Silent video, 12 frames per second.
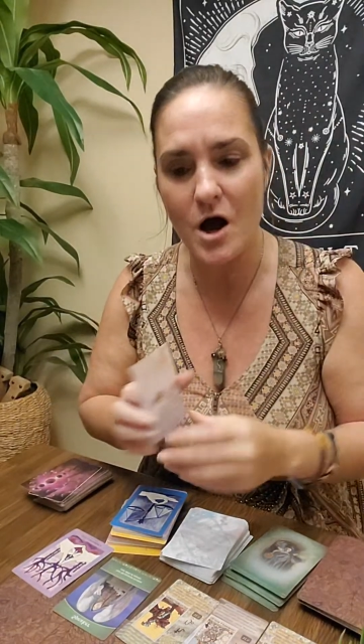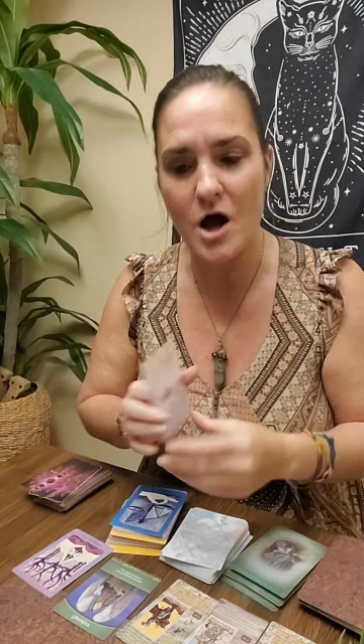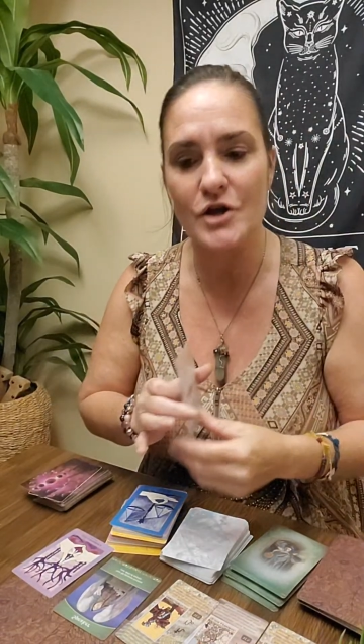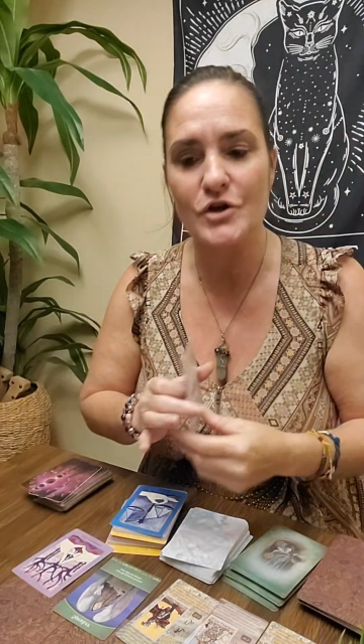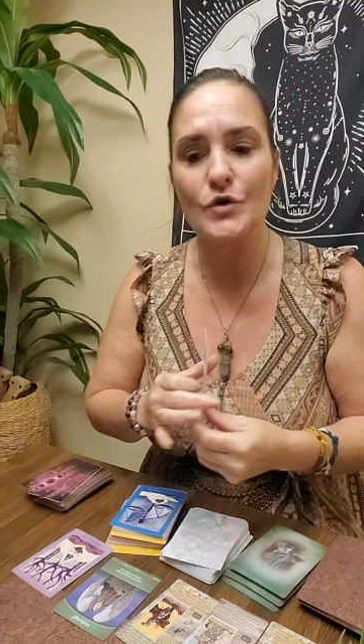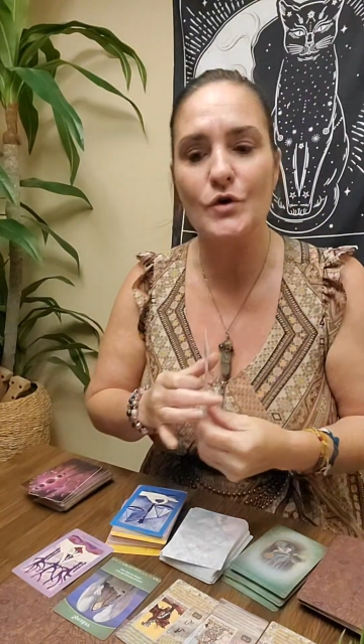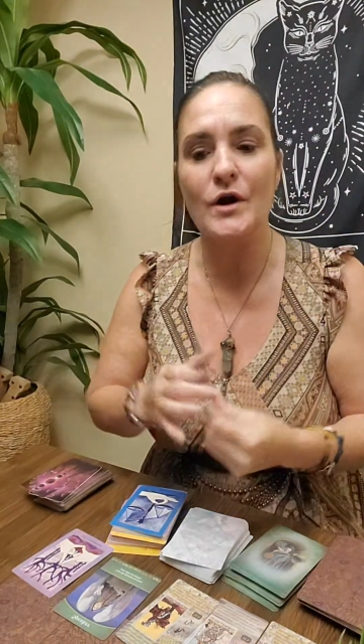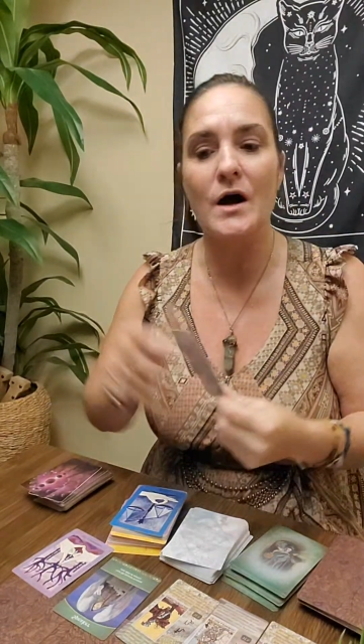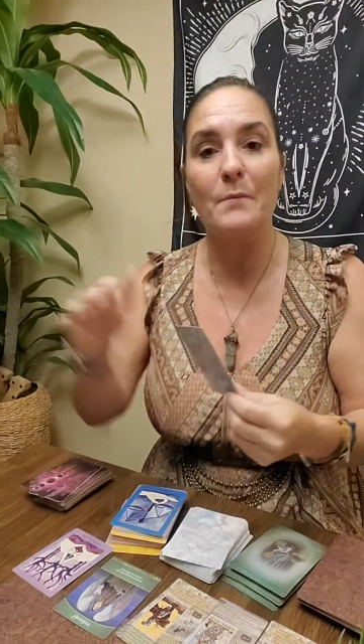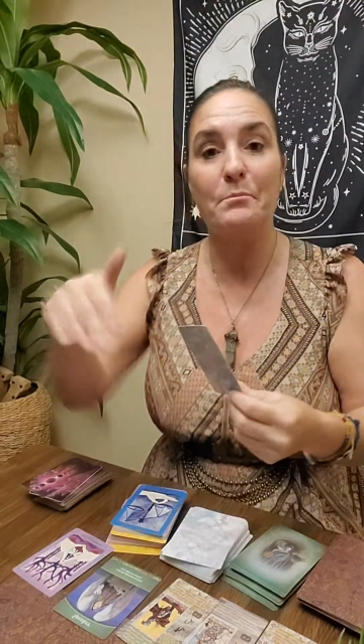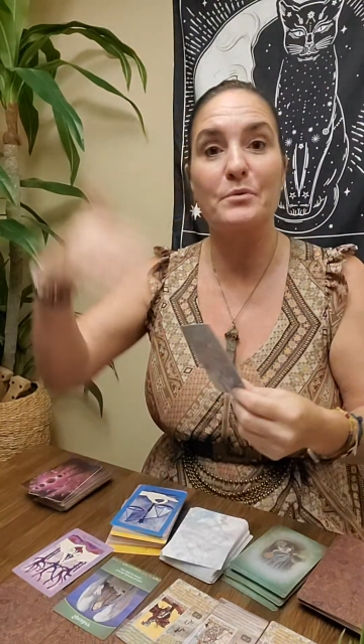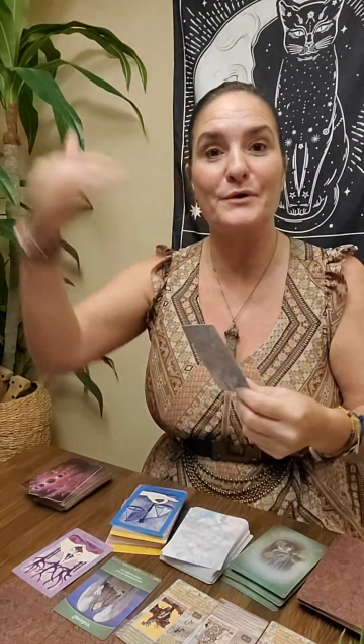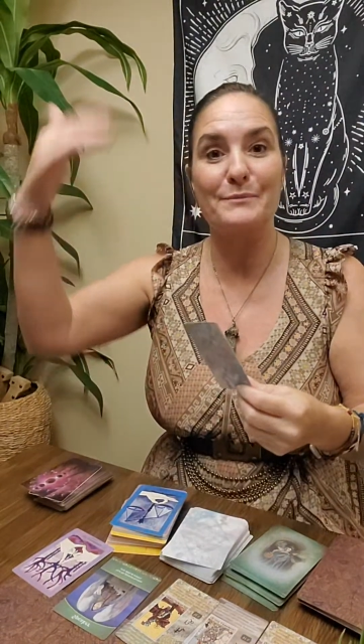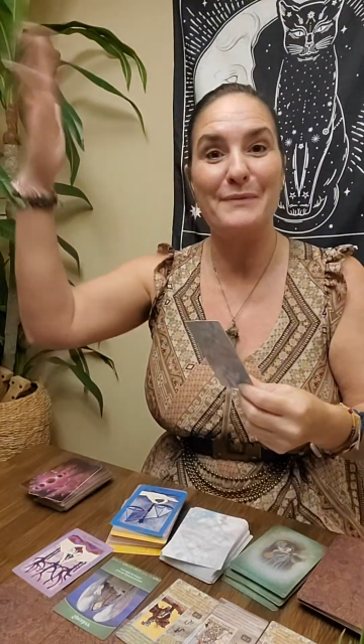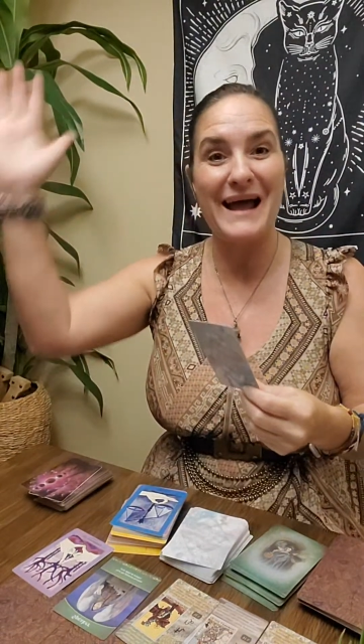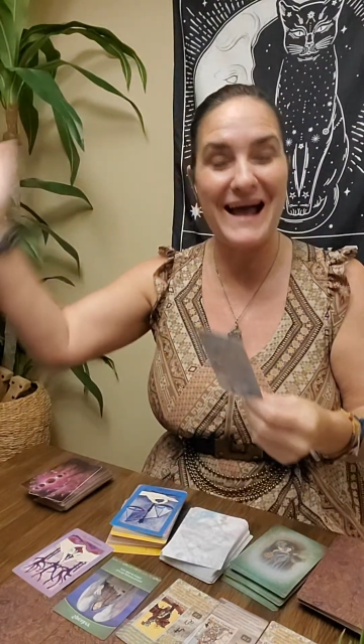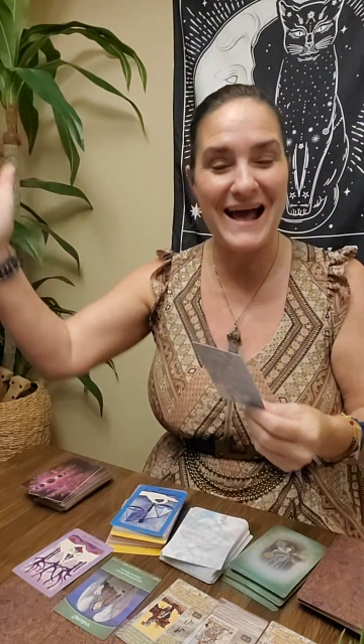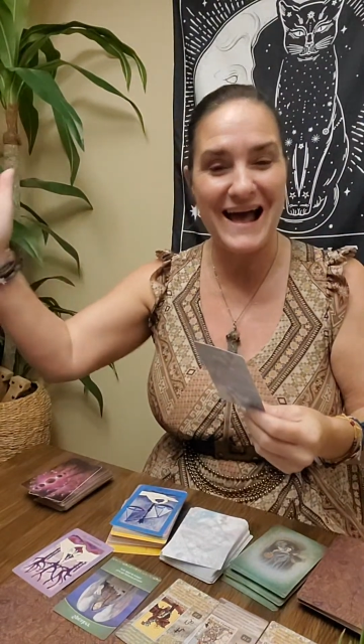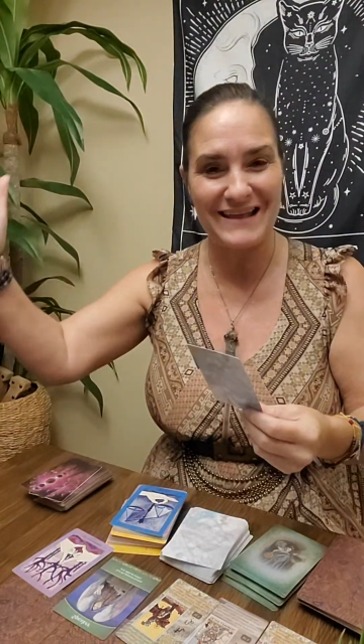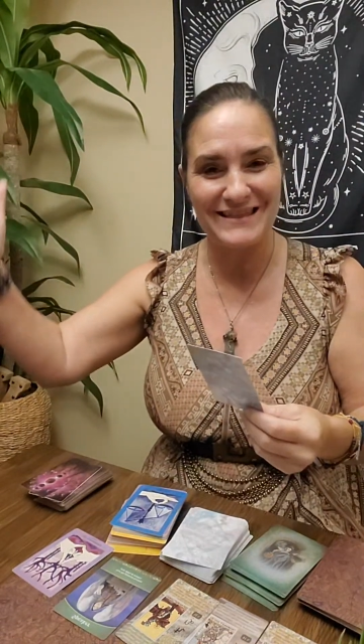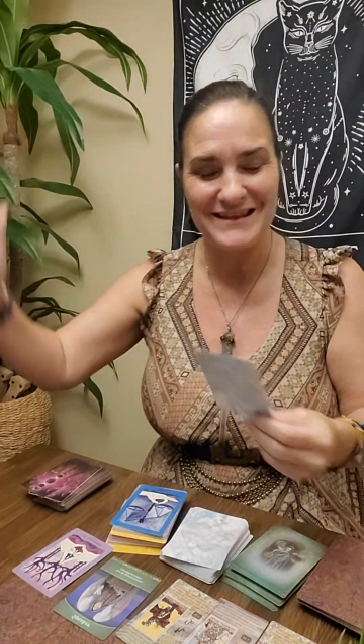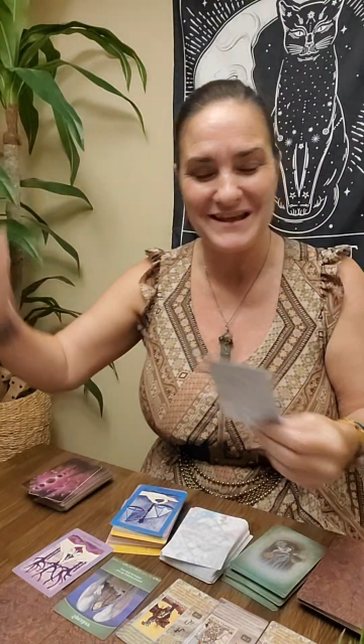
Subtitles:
on your upward path